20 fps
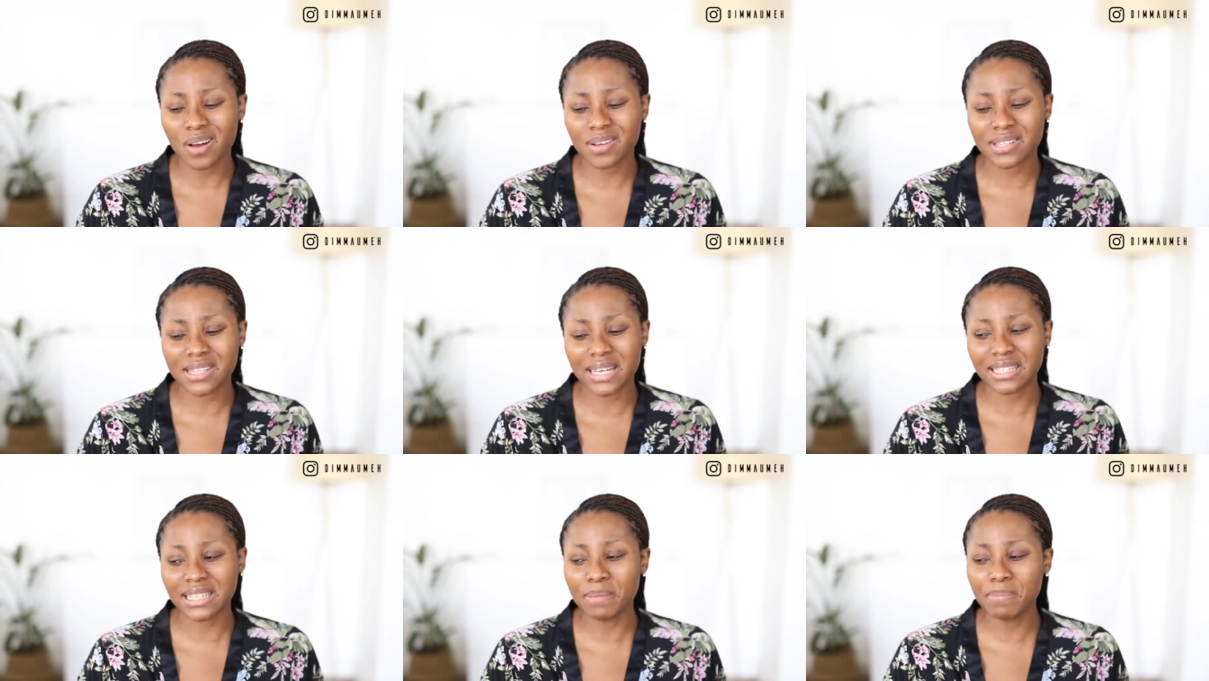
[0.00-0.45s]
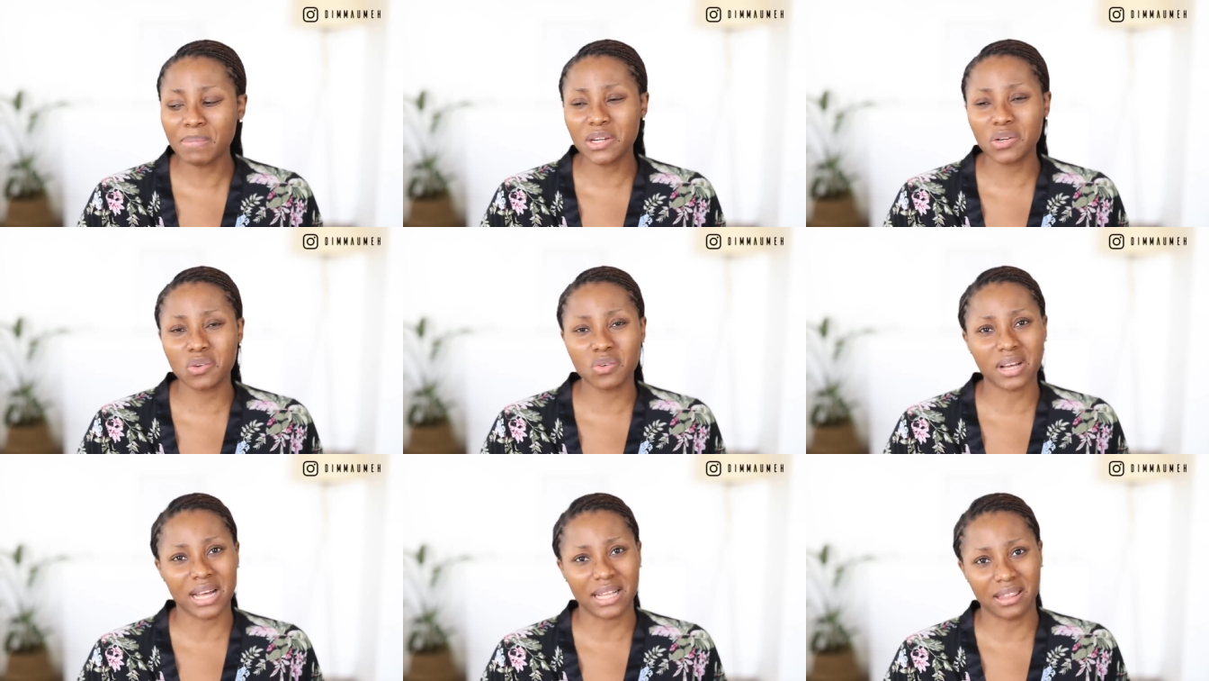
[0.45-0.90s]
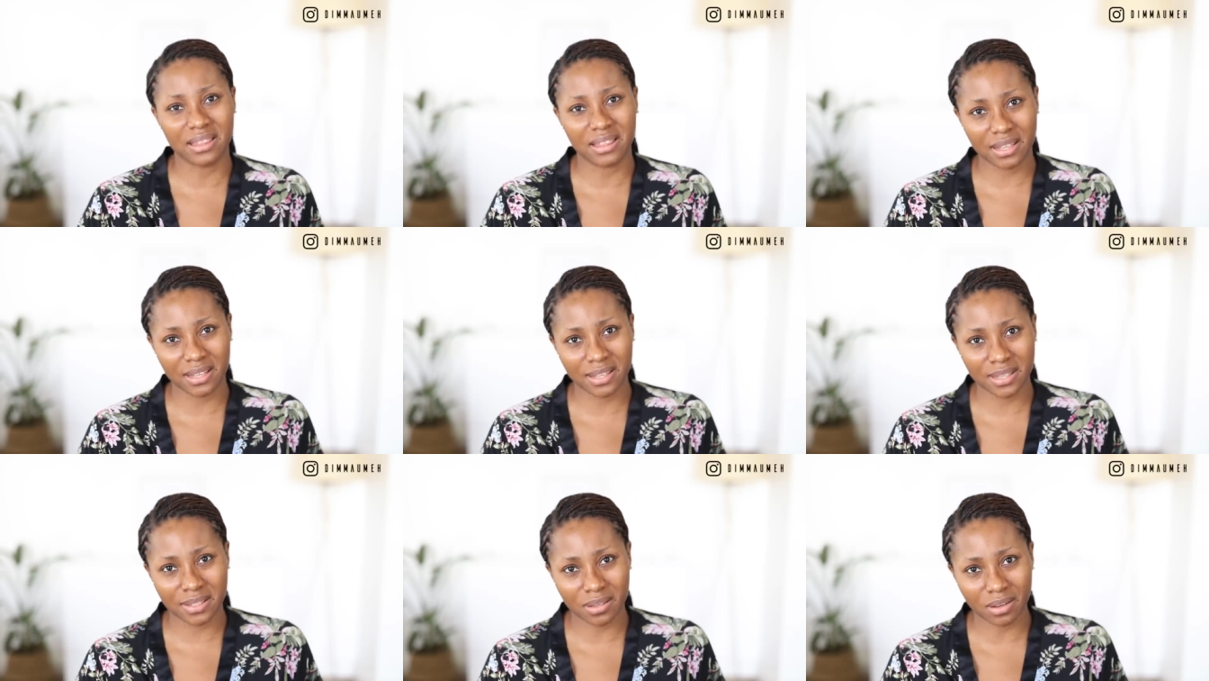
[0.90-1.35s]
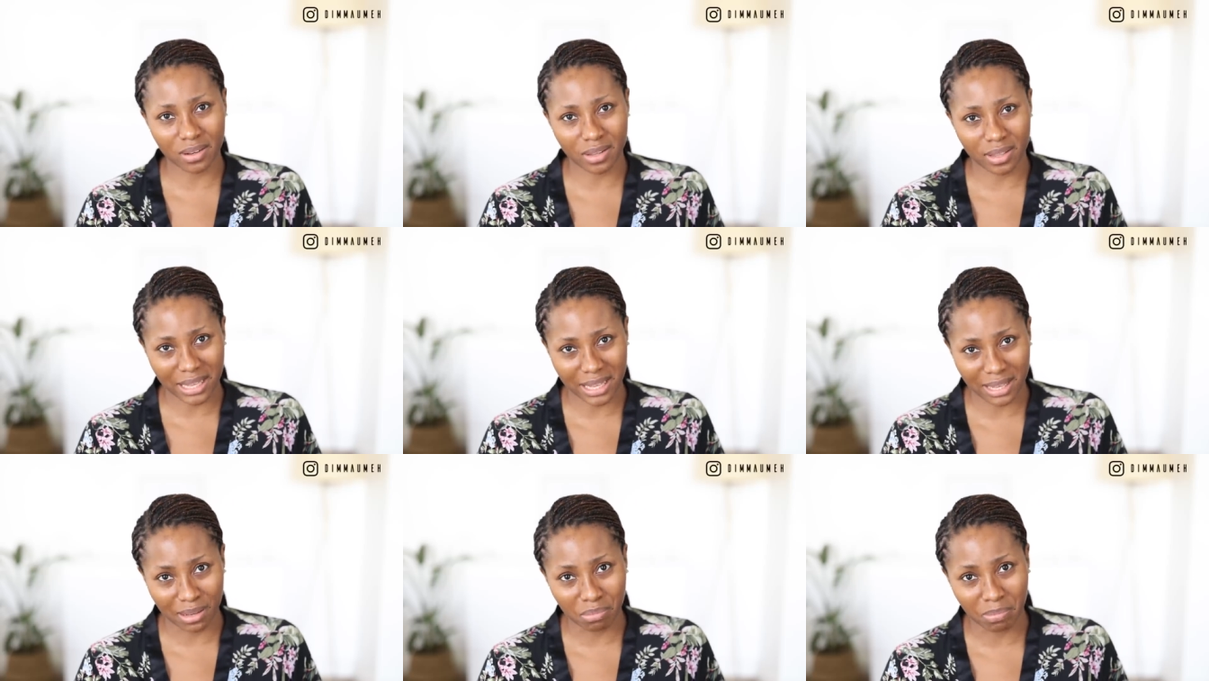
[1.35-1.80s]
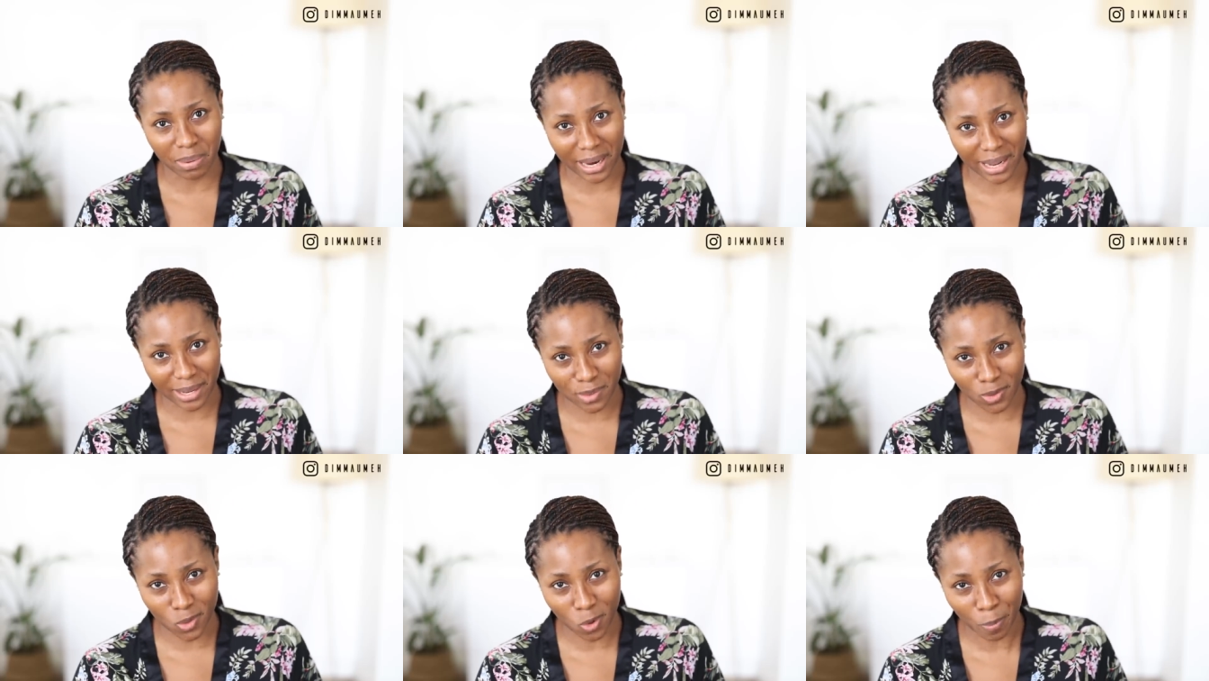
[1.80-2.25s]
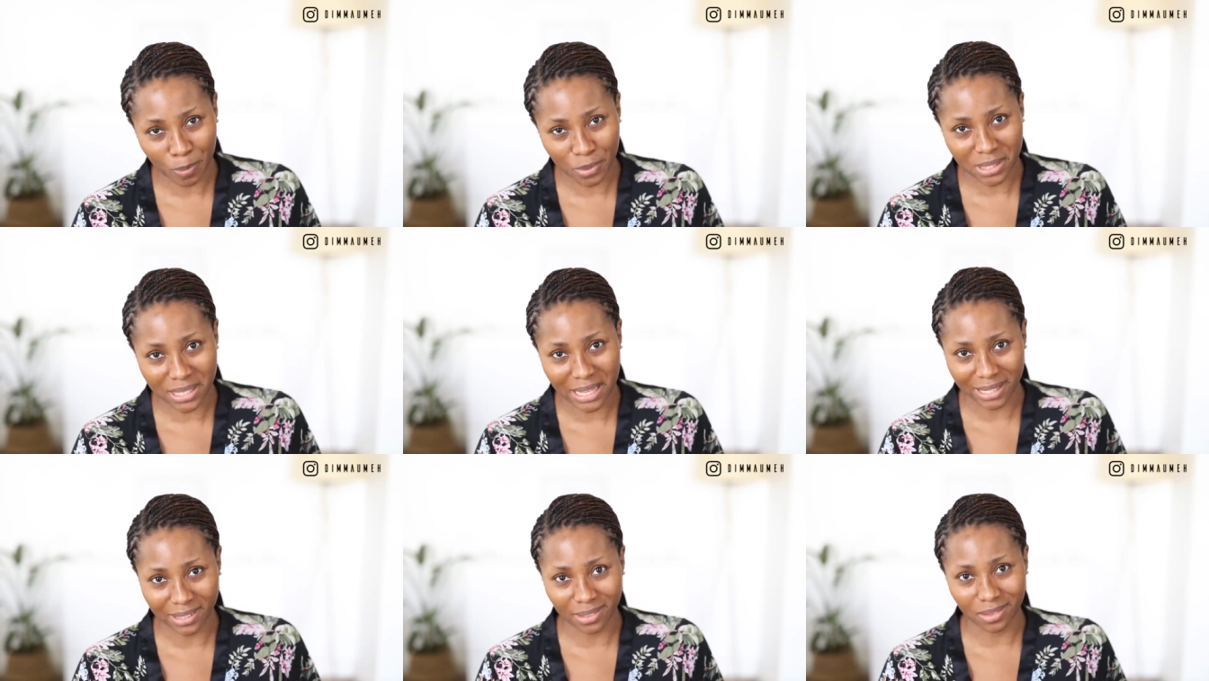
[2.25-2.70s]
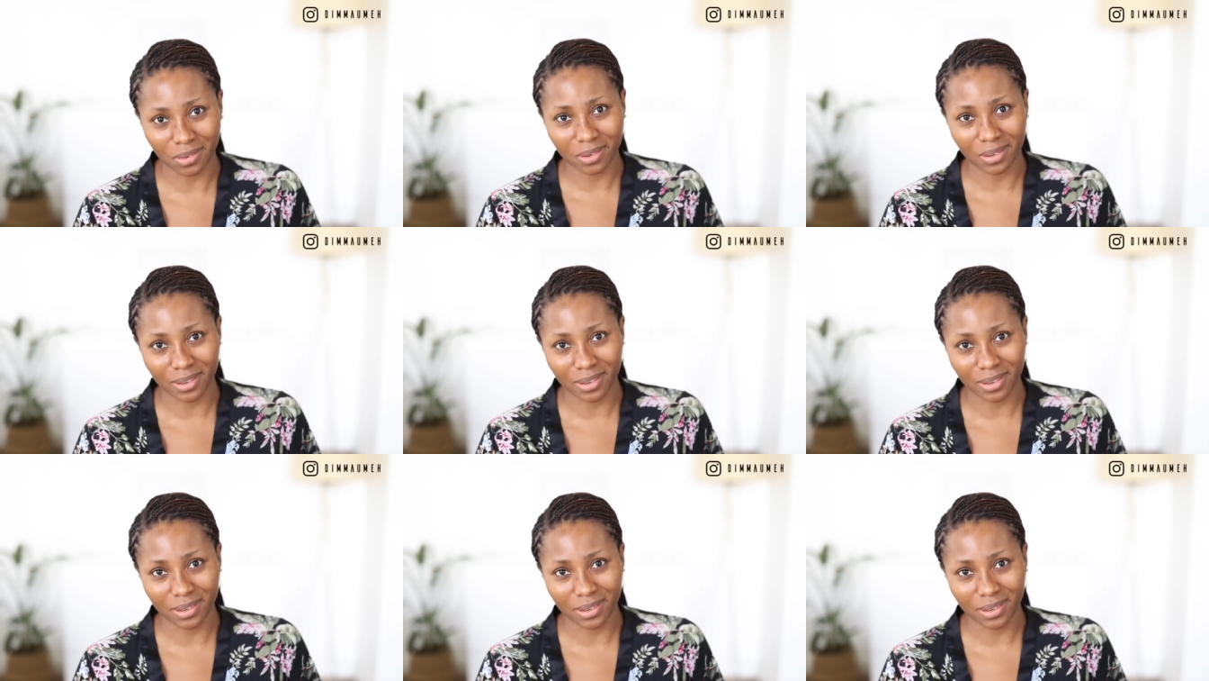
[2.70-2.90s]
I was like, let me look at these other black soaps that